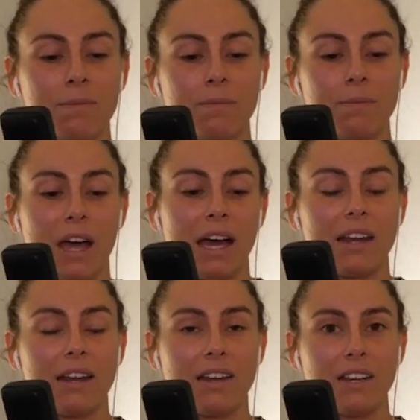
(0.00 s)

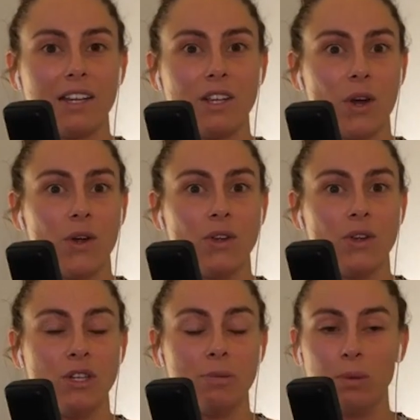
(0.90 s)
that, you know,
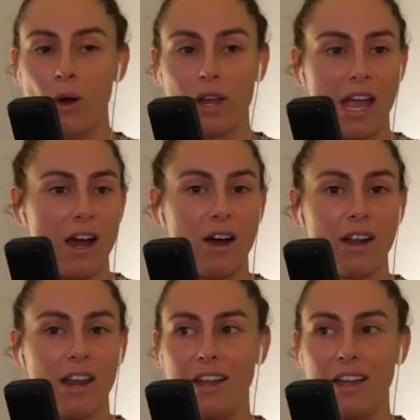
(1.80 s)
you block out